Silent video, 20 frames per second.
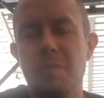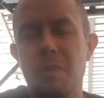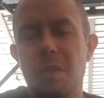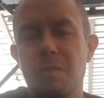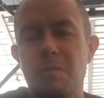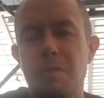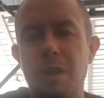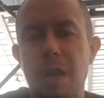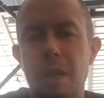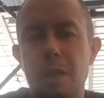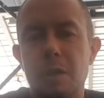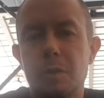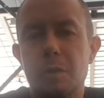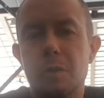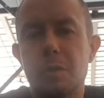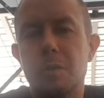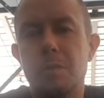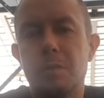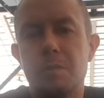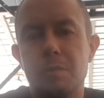valued
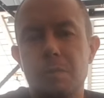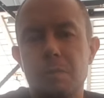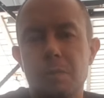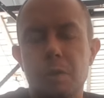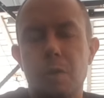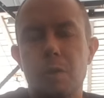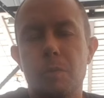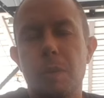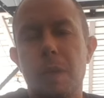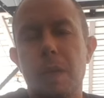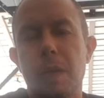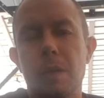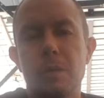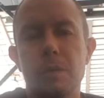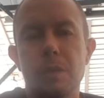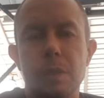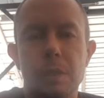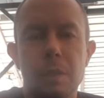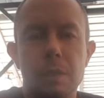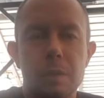turbine
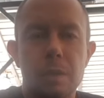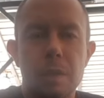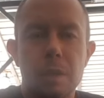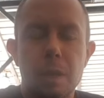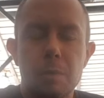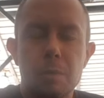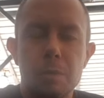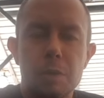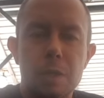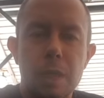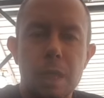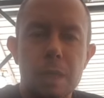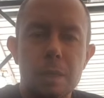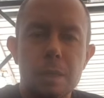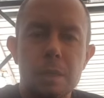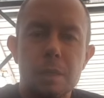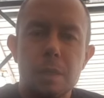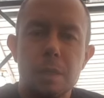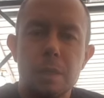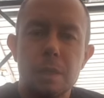housing, the number 10
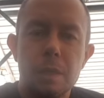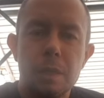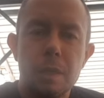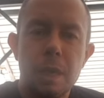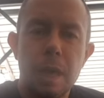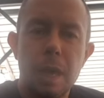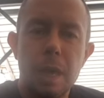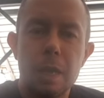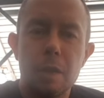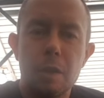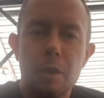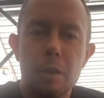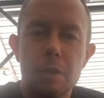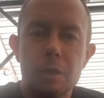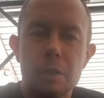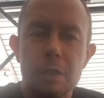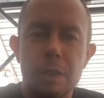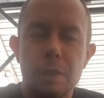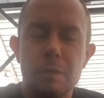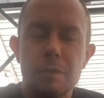is a
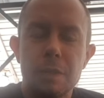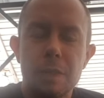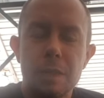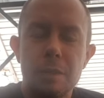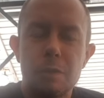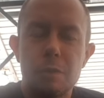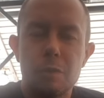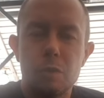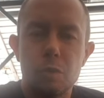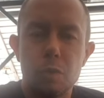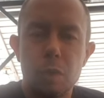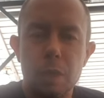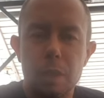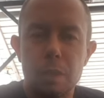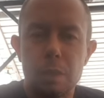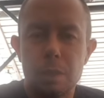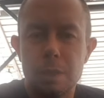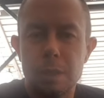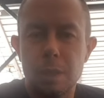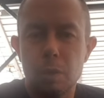AR73,
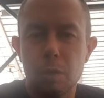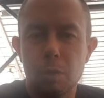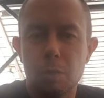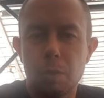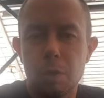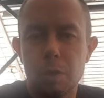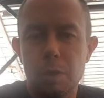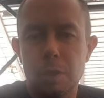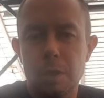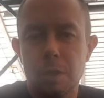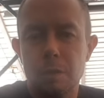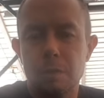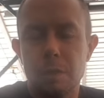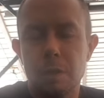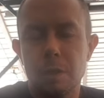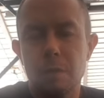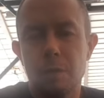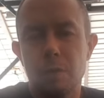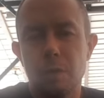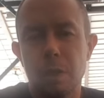
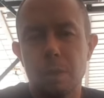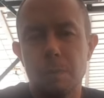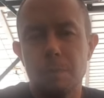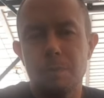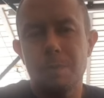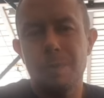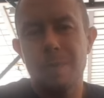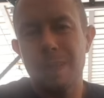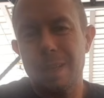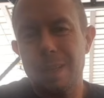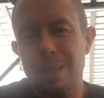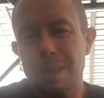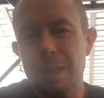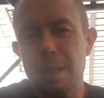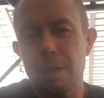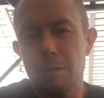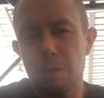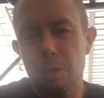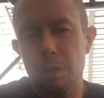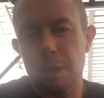0.73,
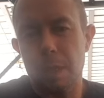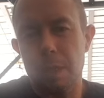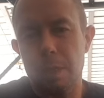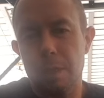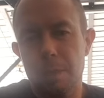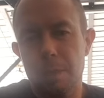give or take.